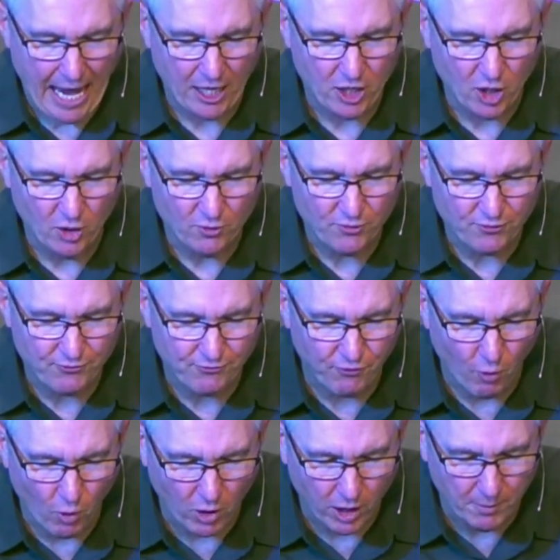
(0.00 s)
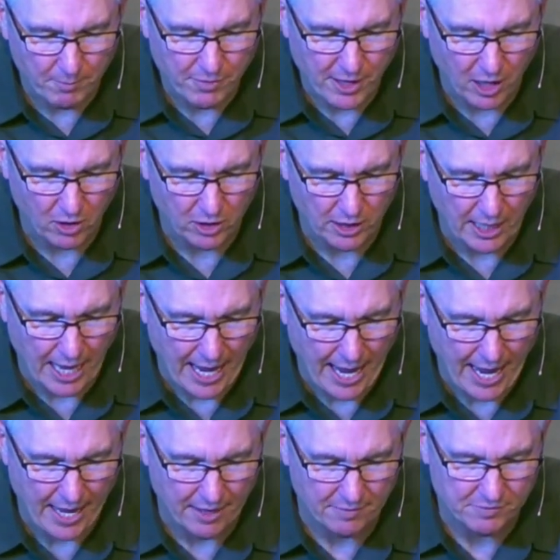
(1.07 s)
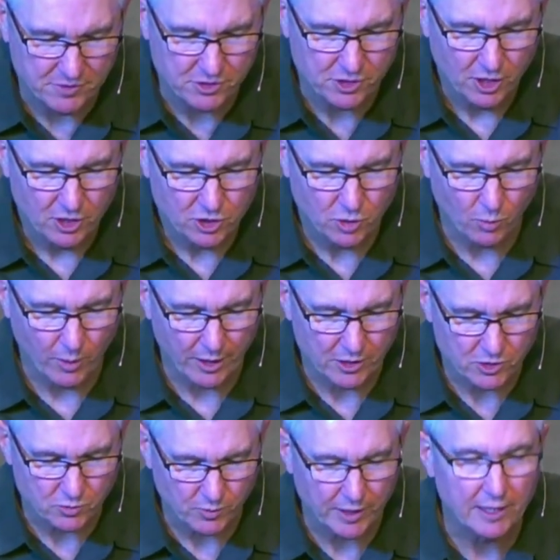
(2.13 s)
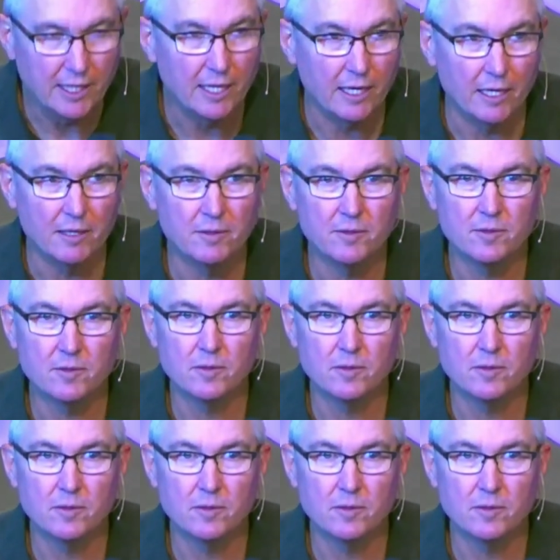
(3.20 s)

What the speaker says: and conform their lives to what is written in it.